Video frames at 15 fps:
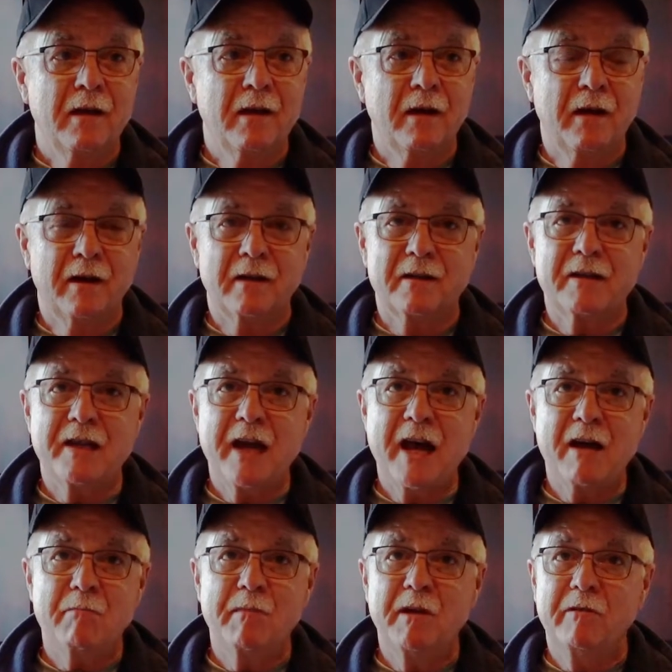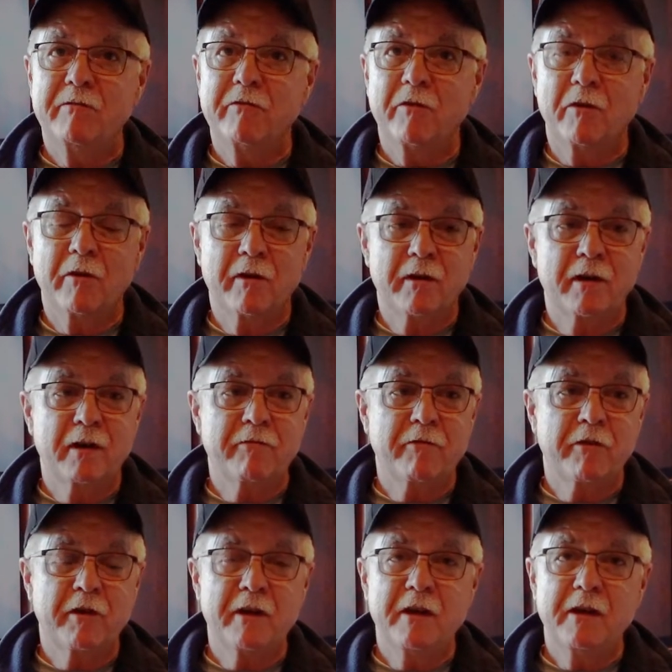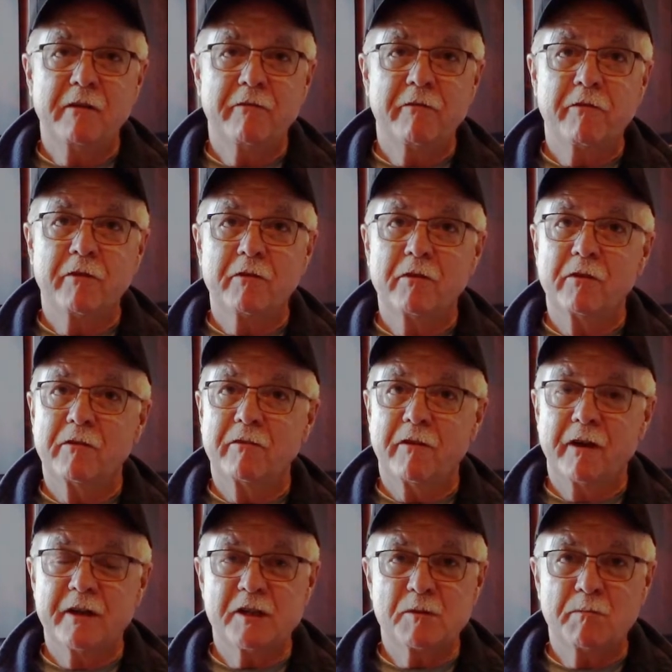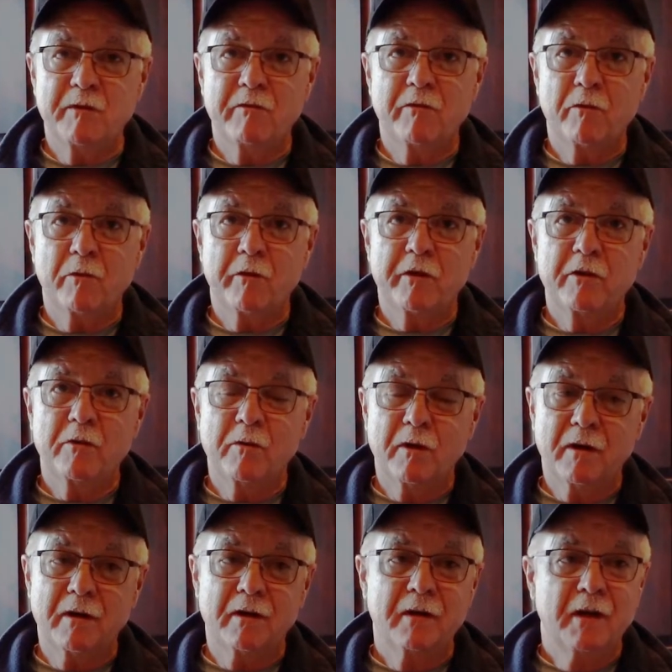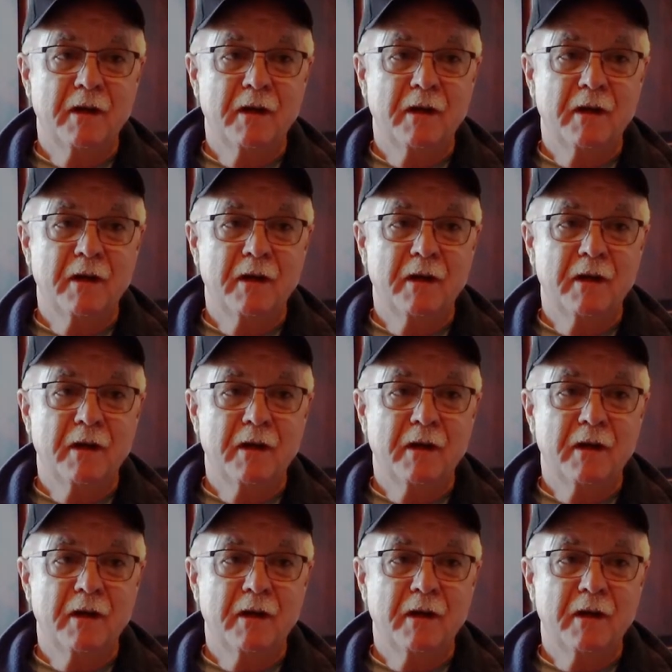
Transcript: uh, tap me for for any further advice before you uh,